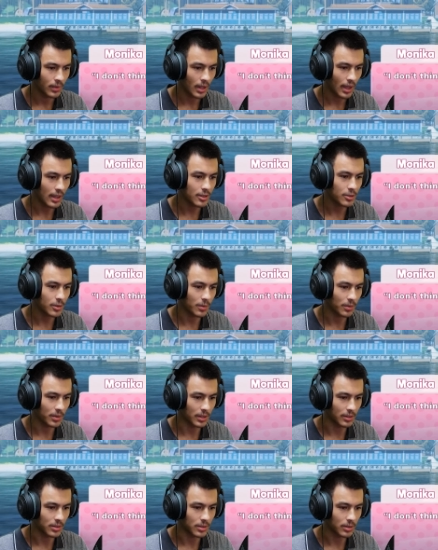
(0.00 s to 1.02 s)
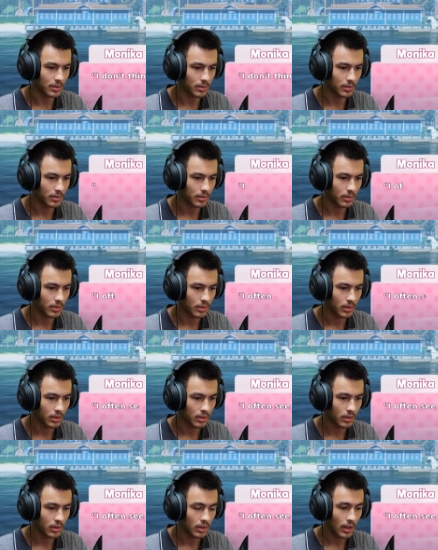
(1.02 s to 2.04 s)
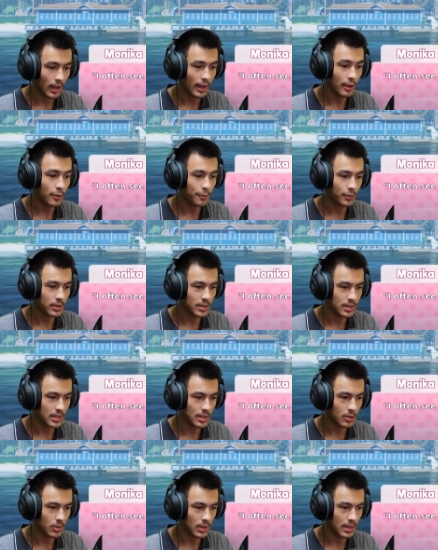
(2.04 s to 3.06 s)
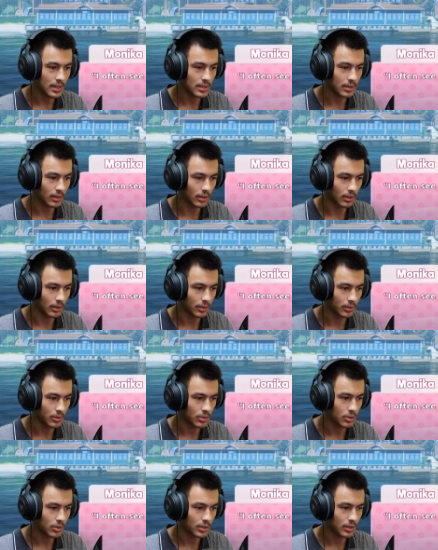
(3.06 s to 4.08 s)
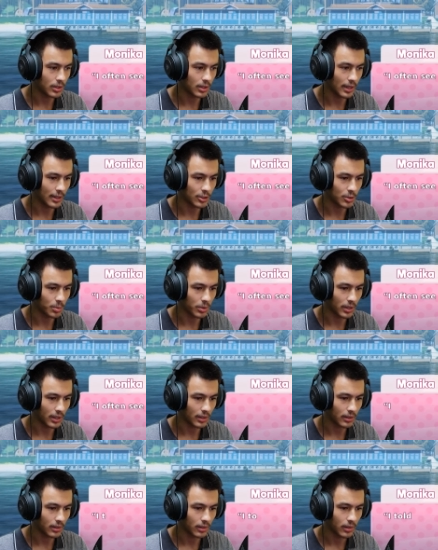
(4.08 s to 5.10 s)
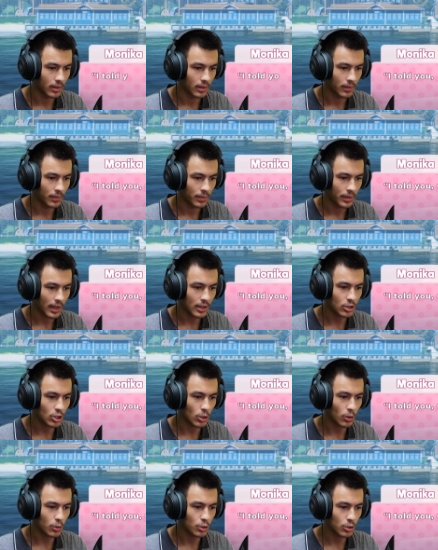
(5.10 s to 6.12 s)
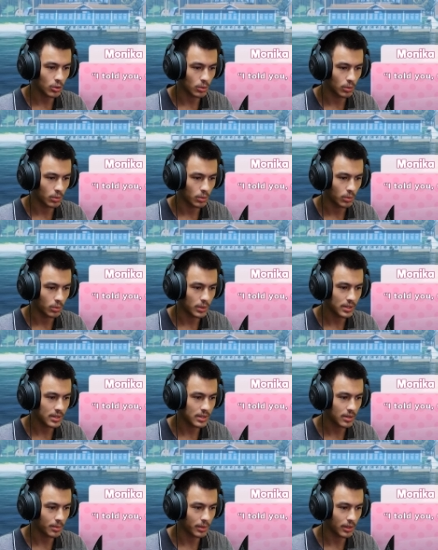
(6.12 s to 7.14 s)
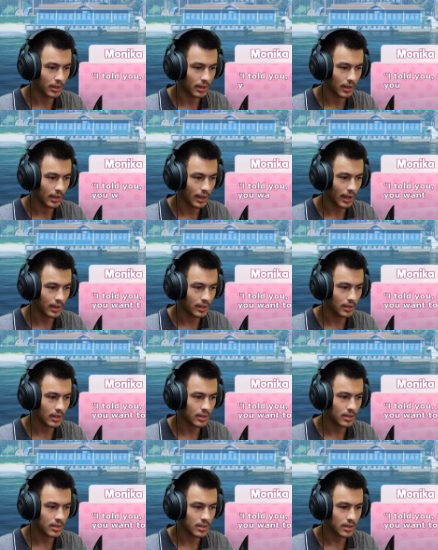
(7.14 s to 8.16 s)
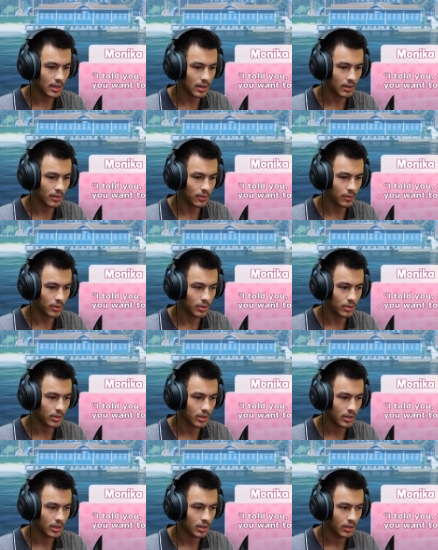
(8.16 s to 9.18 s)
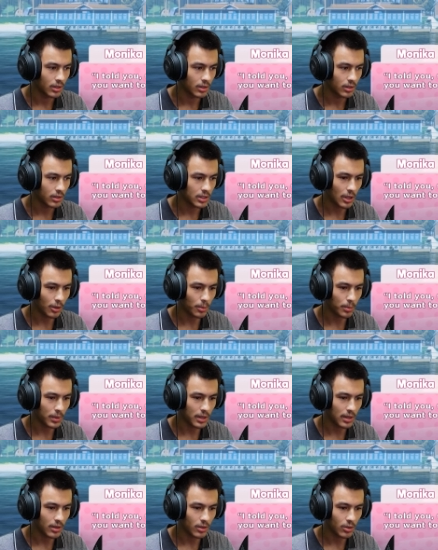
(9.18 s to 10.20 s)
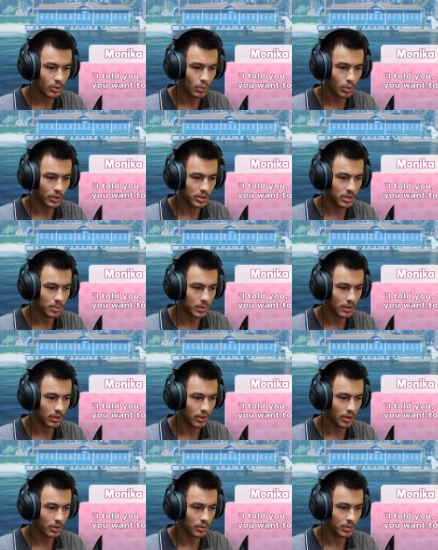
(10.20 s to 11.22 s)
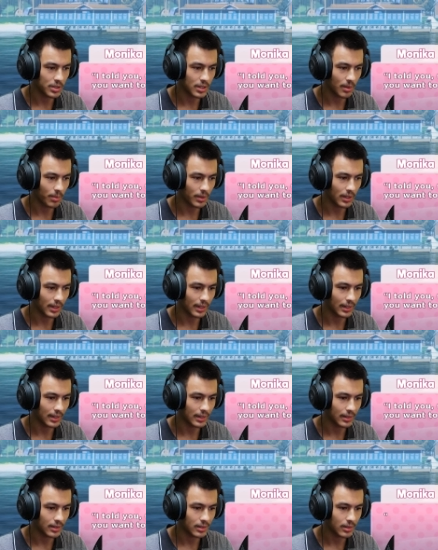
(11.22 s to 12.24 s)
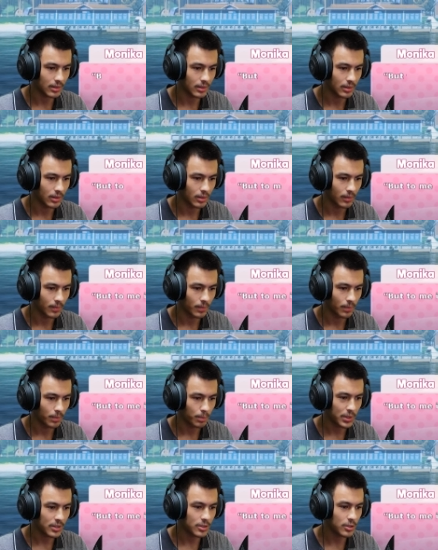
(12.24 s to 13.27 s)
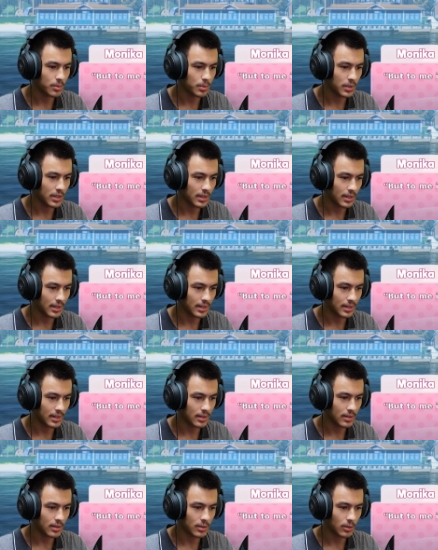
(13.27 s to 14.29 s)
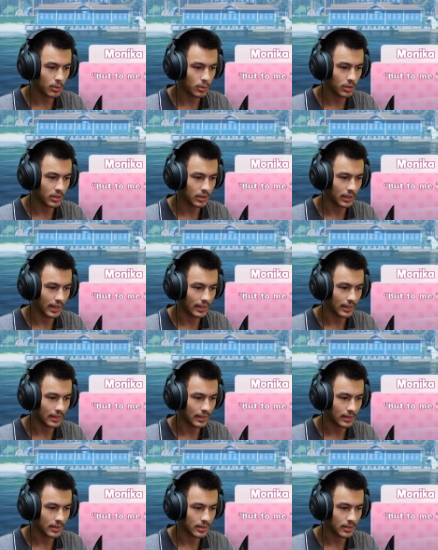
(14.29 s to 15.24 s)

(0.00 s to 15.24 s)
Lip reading: I don't think so. I often see you eating alone during the lunch break. I told you we're similar. I can understand if you tell me you want to be alone or something like that. But to me, it doesn't look like that.